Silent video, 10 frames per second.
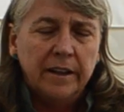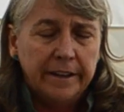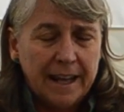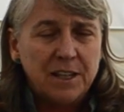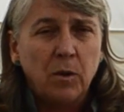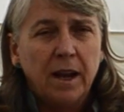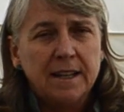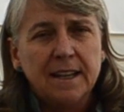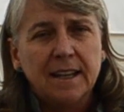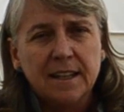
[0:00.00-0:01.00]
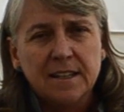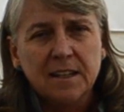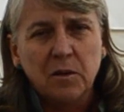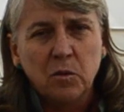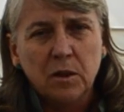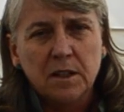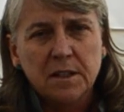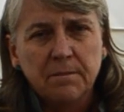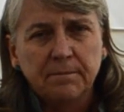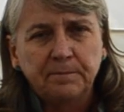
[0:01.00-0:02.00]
And that's why I take kids into the woods.